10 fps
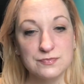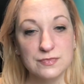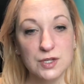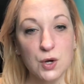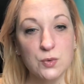
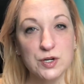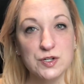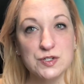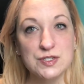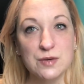
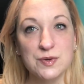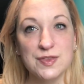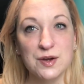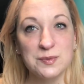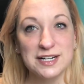coworkers that were
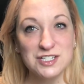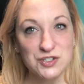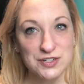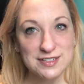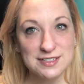there when I
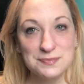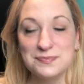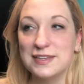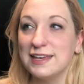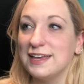started,
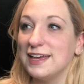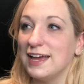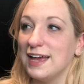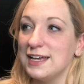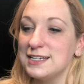
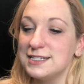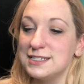and